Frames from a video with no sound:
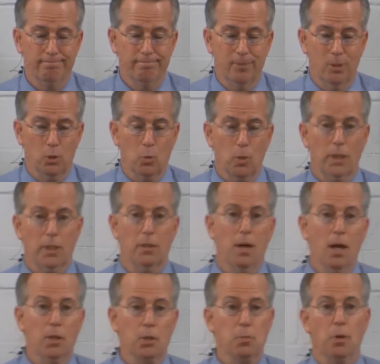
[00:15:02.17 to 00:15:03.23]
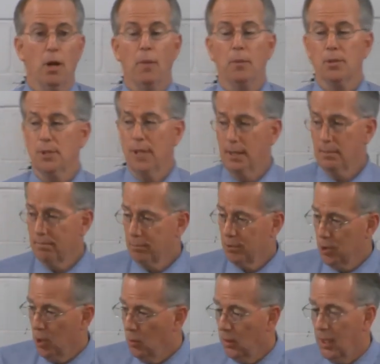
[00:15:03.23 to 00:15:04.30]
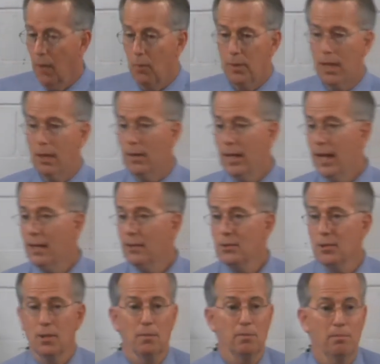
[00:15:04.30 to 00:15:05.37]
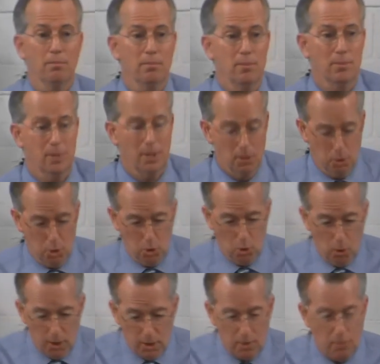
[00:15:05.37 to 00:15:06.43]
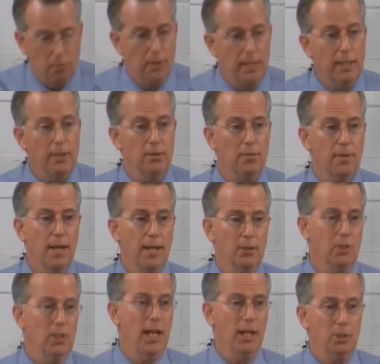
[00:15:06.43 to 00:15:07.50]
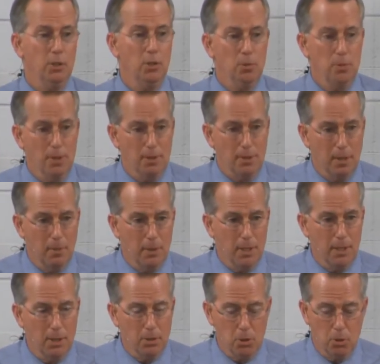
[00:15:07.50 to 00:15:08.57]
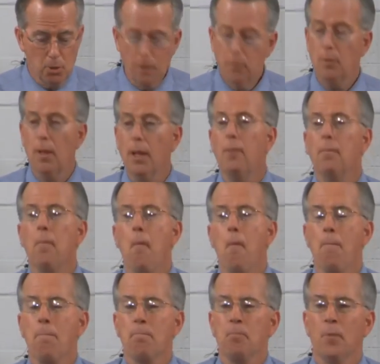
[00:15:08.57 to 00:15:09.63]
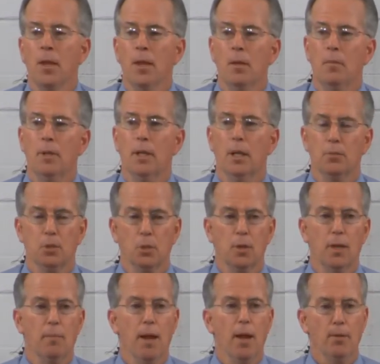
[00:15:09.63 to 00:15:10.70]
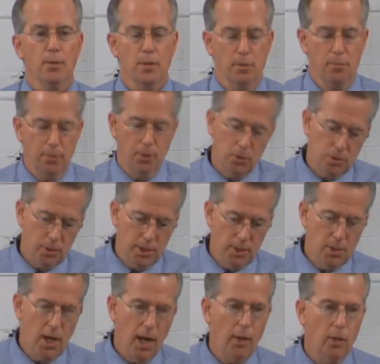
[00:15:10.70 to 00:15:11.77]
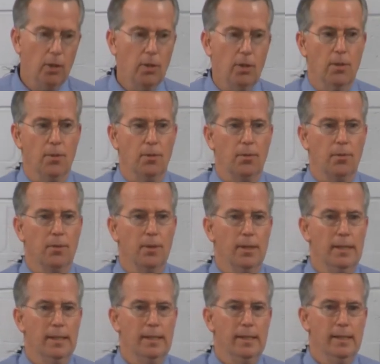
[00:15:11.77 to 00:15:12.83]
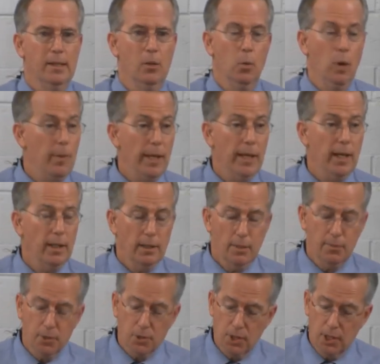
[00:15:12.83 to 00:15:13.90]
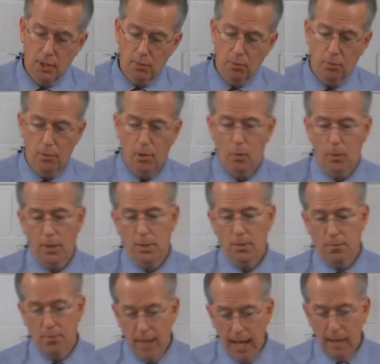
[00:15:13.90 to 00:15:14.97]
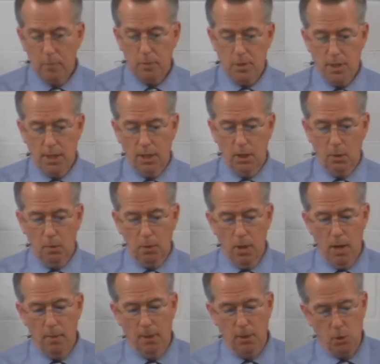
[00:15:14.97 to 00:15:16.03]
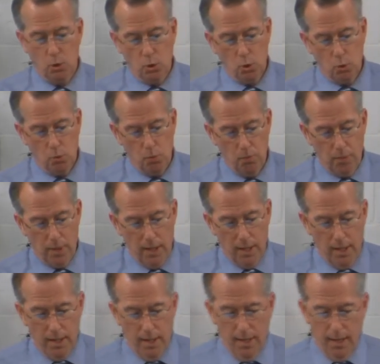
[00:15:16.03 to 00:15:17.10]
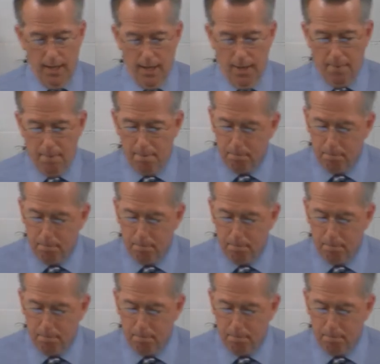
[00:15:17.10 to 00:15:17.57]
Is what God has promised that stone cut without hands that, that destroys the feet of that statue that Nebuchadnezzar dreamed about becomes a great mountain that fills the entire earth we may not live to see the fulfillment of that particular promise. Um,